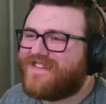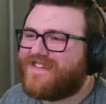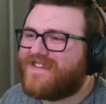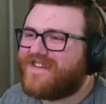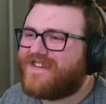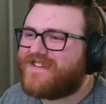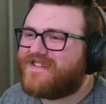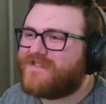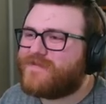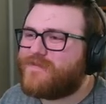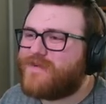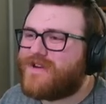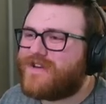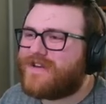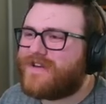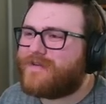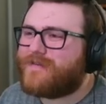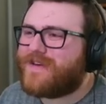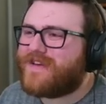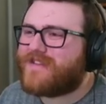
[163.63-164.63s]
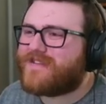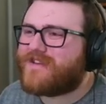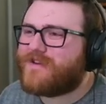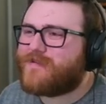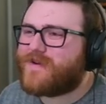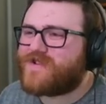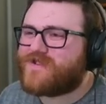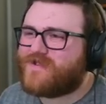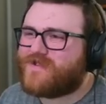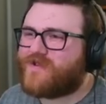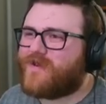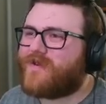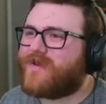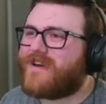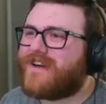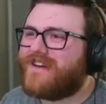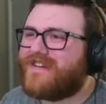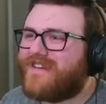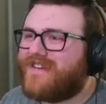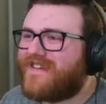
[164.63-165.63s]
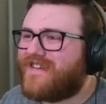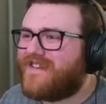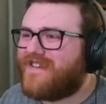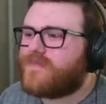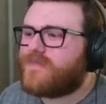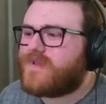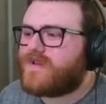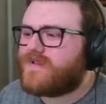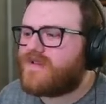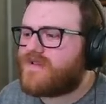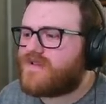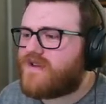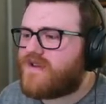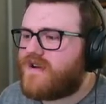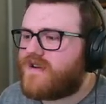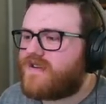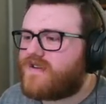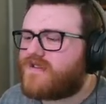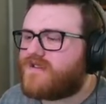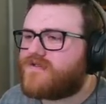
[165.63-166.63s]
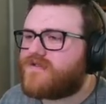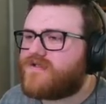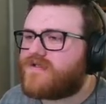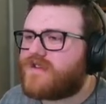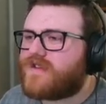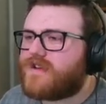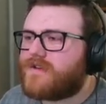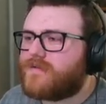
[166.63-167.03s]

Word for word: It's bringing me so much joy. the song is interesting.